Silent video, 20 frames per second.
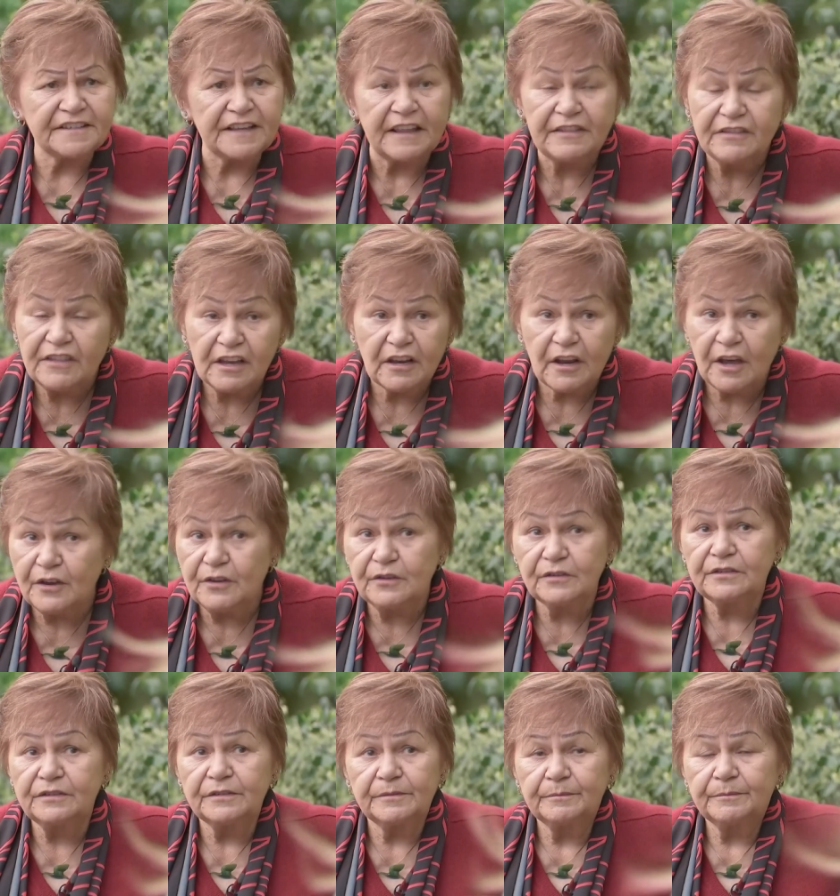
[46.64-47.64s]
Dame
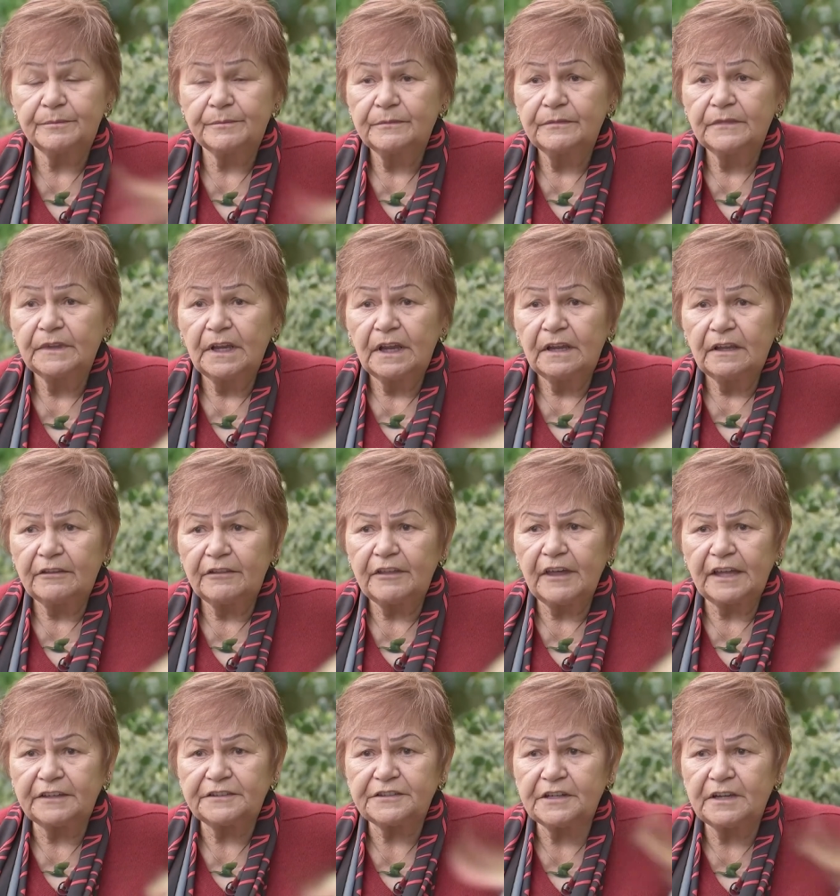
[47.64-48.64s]
Naida Glavish,
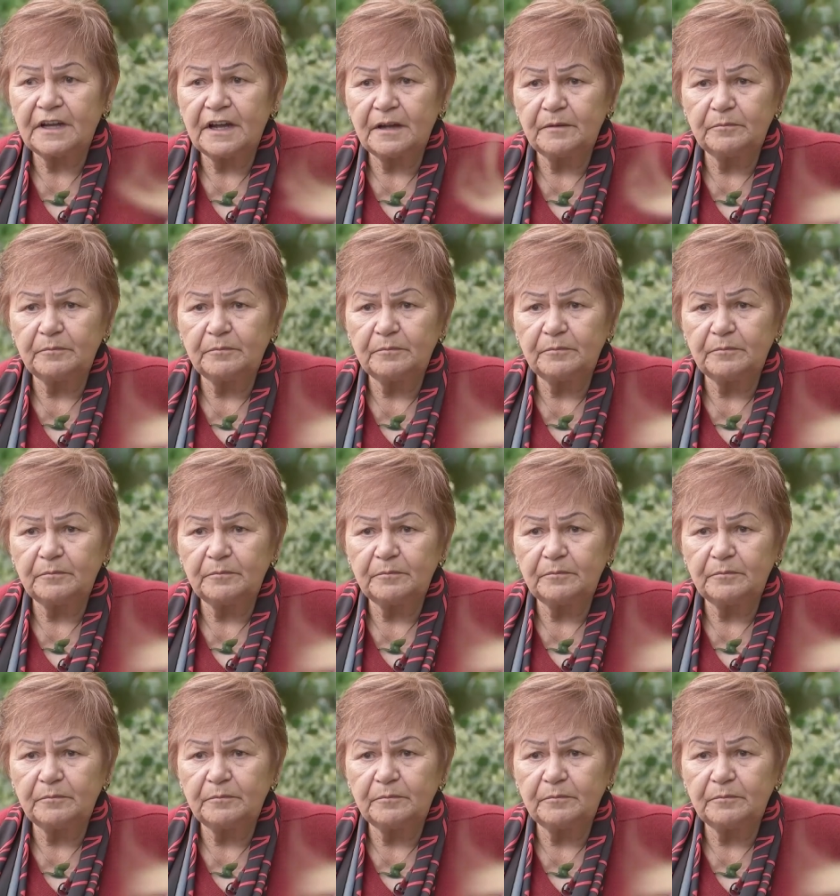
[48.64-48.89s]
were both